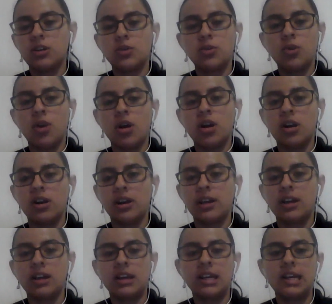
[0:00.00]
who are
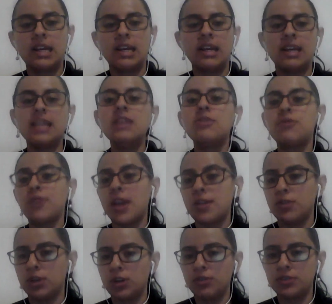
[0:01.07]
in
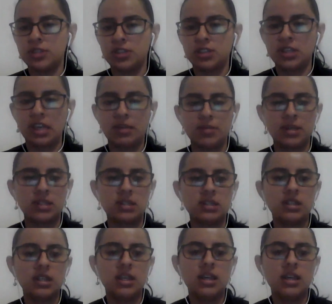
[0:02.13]
favor of the statement.